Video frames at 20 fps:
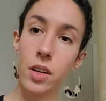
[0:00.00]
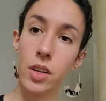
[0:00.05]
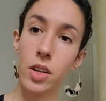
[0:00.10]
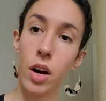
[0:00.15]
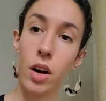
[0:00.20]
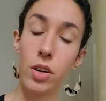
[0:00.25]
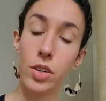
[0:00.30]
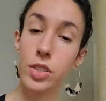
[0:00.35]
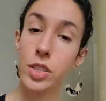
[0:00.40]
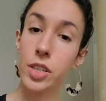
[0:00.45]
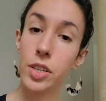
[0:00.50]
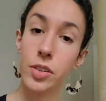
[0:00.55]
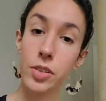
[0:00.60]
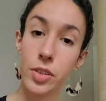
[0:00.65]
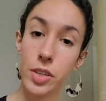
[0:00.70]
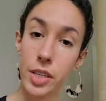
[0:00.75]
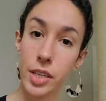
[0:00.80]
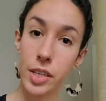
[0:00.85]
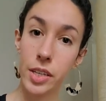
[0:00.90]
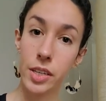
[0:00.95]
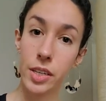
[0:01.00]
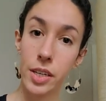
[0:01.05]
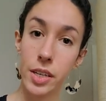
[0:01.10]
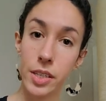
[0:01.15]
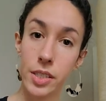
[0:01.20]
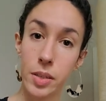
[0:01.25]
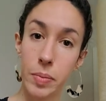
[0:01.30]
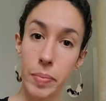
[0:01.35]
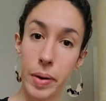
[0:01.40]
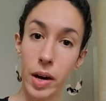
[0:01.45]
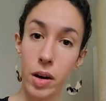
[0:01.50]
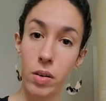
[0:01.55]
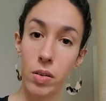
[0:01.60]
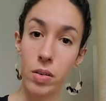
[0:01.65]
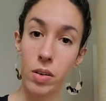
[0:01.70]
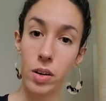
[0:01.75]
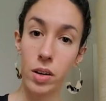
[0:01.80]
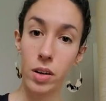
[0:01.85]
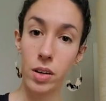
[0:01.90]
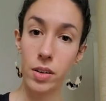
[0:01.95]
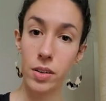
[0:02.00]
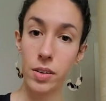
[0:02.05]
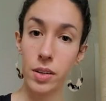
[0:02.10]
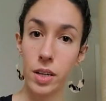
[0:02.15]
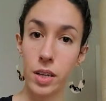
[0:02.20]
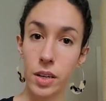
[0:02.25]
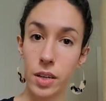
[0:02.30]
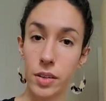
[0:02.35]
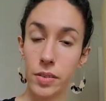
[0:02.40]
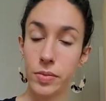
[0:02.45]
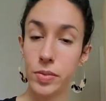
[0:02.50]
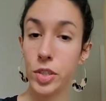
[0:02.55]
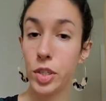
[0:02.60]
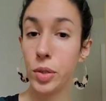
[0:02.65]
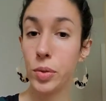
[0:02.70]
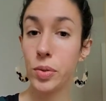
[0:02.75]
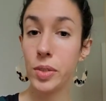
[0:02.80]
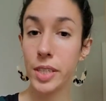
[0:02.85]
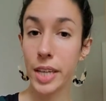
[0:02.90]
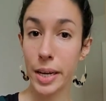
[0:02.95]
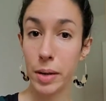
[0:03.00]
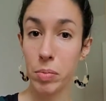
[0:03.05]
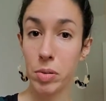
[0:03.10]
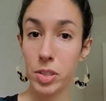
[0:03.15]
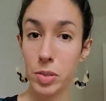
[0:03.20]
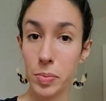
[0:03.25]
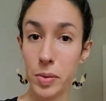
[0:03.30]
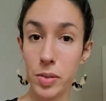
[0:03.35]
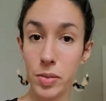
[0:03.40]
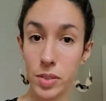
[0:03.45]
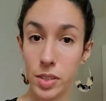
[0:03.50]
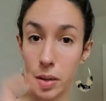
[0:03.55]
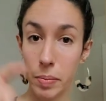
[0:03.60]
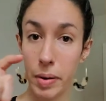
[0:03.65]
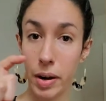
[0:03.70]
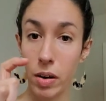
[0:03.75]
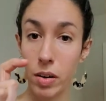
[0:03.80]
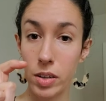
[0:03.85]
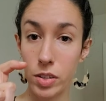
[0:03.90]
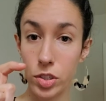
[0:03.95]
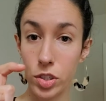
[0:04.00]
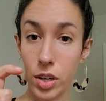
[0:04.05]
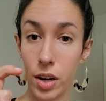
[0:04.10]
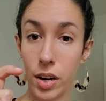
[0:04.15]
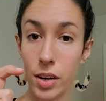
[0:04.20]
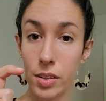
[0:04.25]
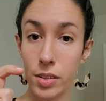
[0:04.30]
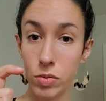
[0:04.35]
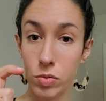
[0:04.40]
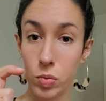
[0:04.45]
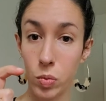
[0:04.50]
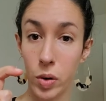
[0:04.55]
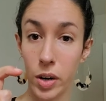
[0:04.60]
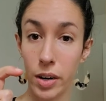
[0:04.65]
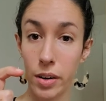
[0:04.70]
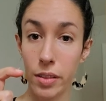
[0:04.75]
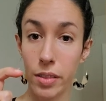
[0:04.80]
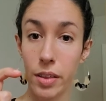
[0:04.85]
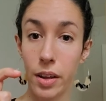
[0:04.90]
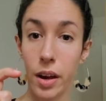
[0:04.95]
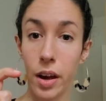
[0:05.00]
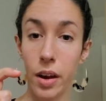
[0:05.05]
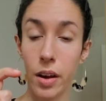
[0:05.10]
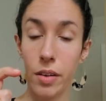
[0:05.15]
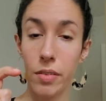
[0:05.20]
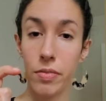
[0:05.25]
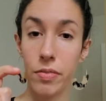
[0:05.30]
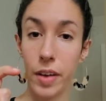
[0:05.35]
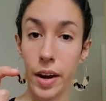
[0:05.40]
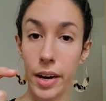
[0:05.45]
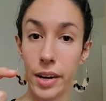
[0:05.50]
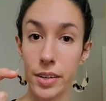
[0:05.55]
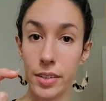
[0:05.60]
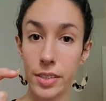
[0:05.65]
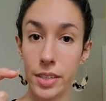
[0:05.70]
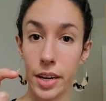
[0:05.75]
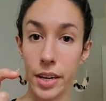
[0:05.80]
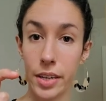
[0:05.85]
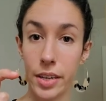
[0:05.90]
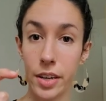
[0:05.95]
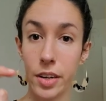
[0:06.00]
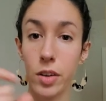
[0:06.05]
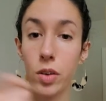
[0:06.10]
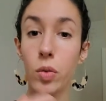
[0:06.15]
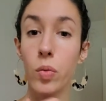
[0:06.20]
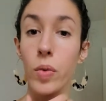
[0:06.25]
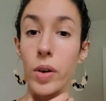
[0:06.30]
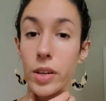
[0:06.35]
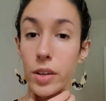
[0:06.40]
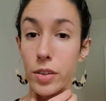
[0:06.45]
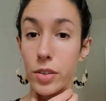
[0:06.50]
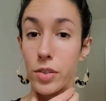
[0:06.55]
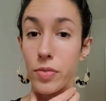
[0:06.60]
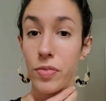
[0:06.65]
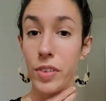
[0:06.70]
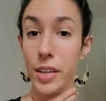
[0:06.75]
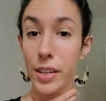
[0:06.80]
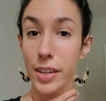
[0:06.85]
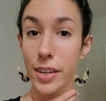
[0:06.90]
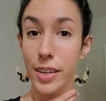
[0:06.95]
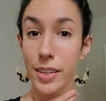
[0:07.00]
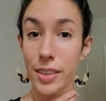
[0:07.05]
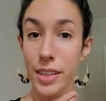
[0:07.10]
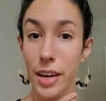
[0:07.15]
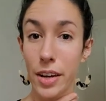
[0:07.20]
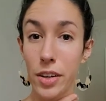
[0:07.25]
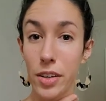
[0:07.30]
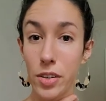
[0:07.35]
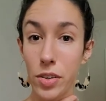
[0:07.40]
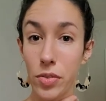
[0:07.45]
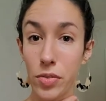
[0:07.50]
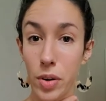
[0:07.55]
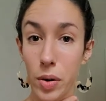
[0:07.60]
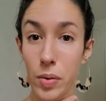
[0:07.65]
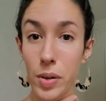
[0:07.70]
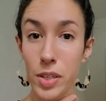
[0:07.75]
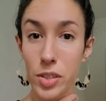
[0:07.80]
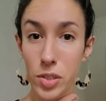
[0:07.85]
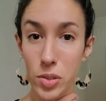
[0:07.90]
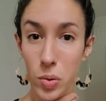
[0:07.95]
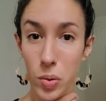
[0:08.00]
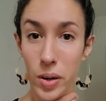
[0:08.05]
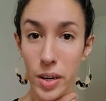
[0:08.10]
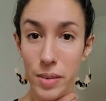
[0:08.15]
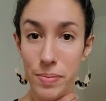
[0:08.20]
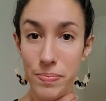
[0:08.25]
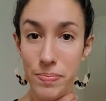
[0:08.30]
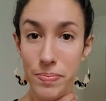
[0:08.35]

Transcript: all you need is about uh, two tablespoons, about a shot worth of fire cider when you're feeling that your throat is sore.